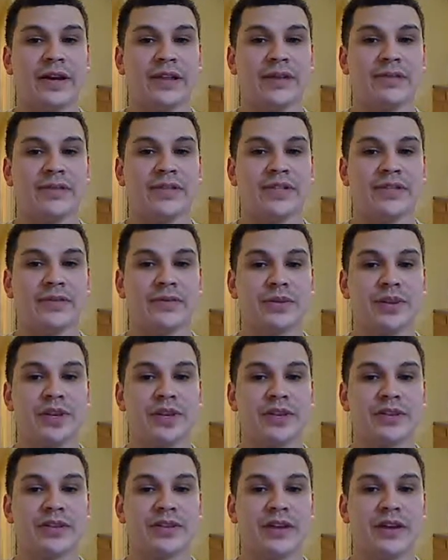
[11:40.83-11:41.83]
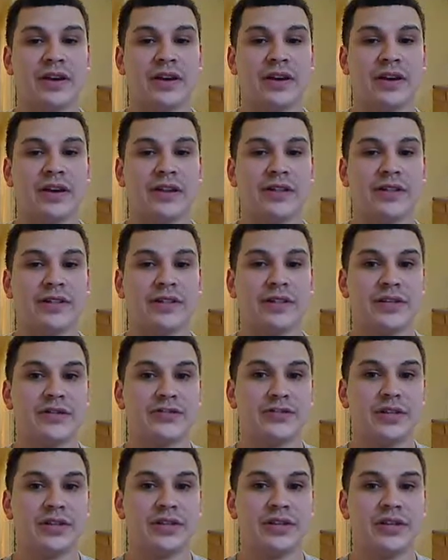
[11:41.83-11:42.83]
Let me see what else. I guess
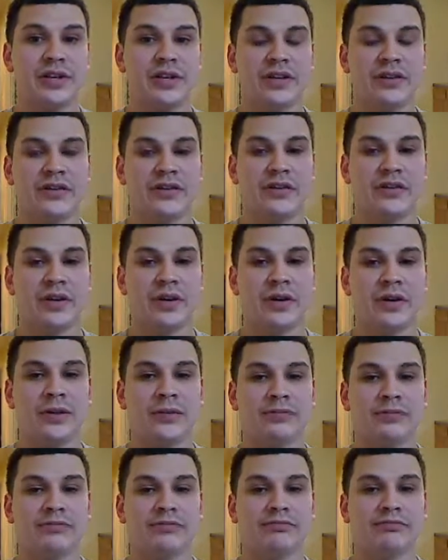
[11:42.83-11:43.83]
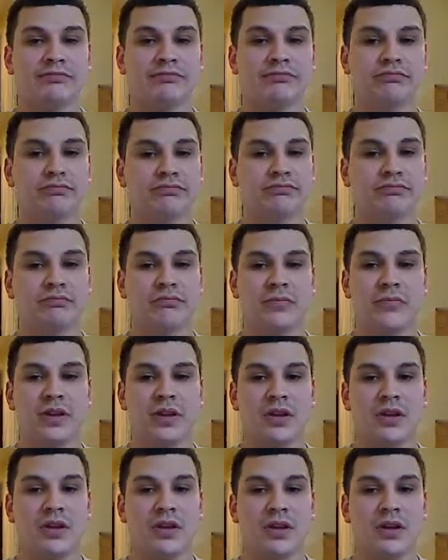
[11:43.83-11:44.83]
that's really it. I'm
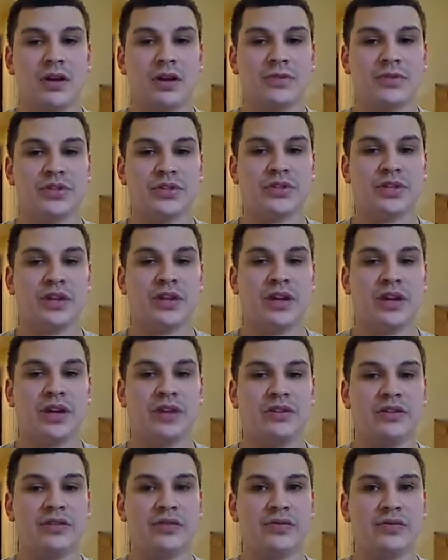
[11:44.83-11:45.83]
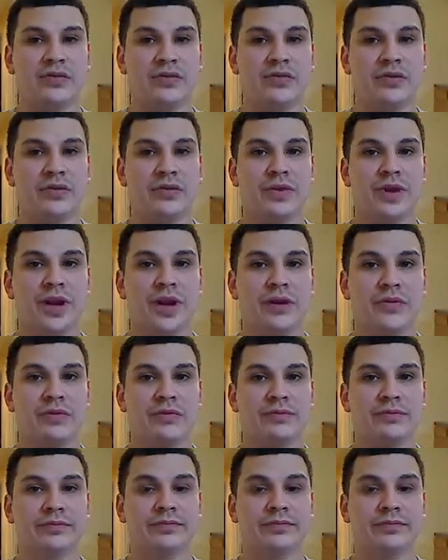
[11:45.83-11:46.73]
just gonna end this review now.